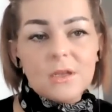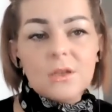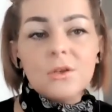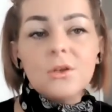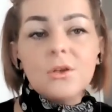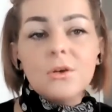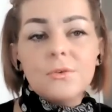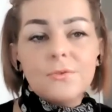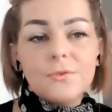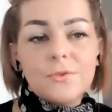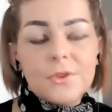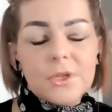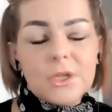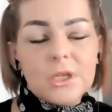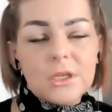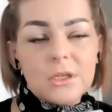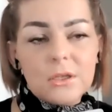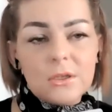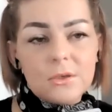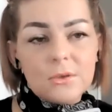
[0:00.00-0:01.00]
enough
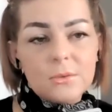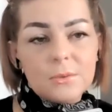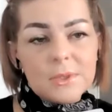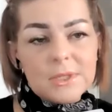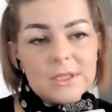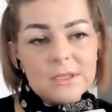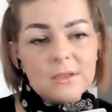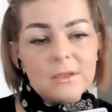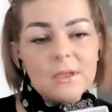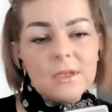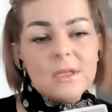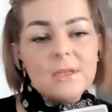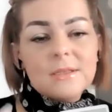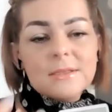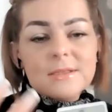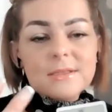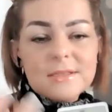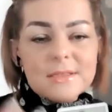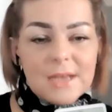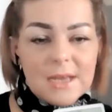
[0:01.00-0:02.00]
that you will
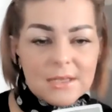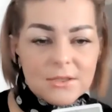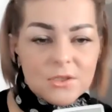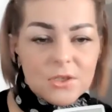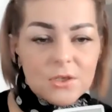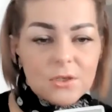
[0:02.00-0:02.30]
stand